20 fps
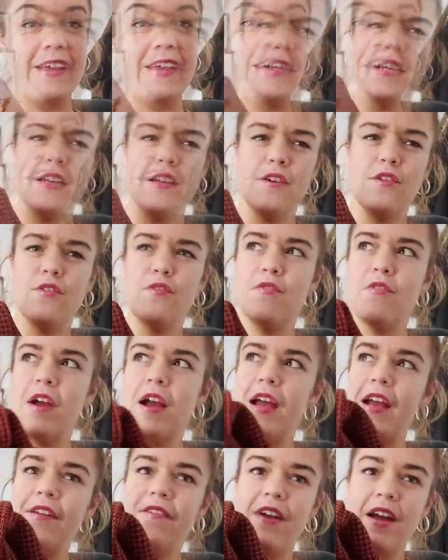It's in a
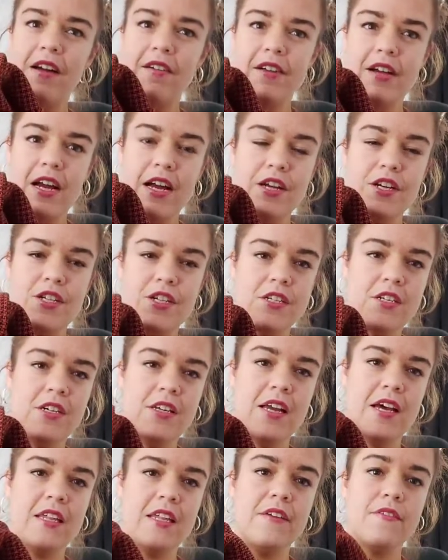grey variation,
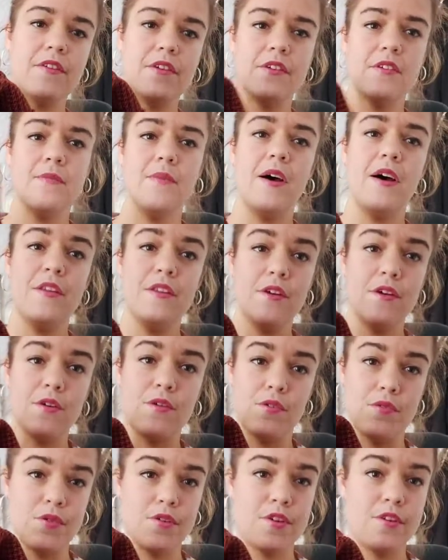and they've got some other
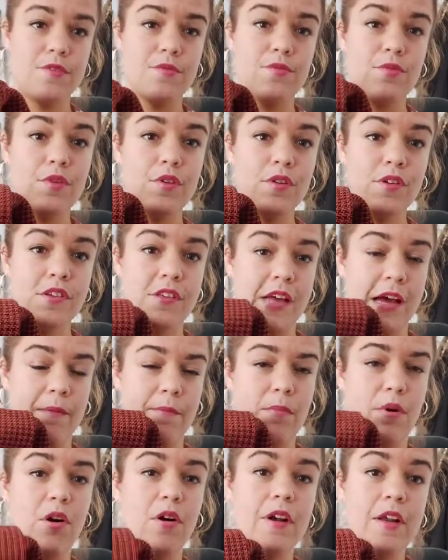gorgeous wools and
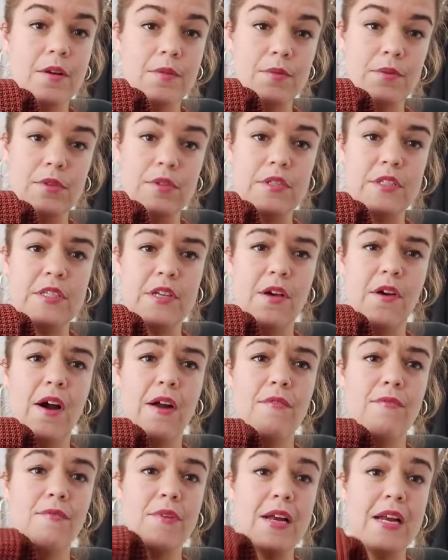polywools. So I
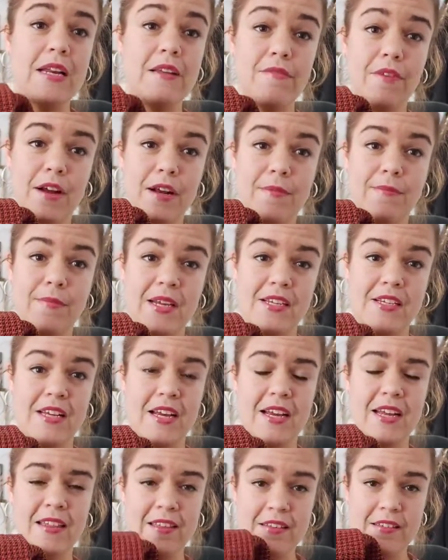really recommend
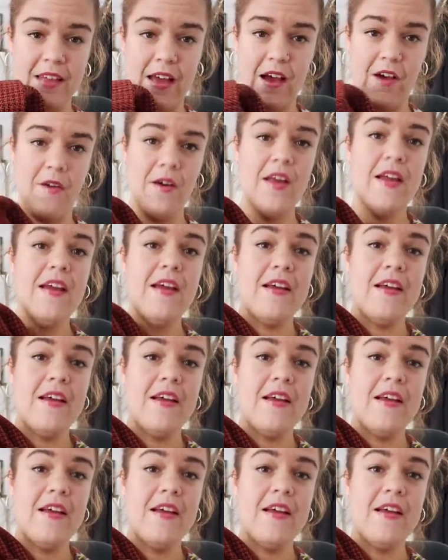checking these out.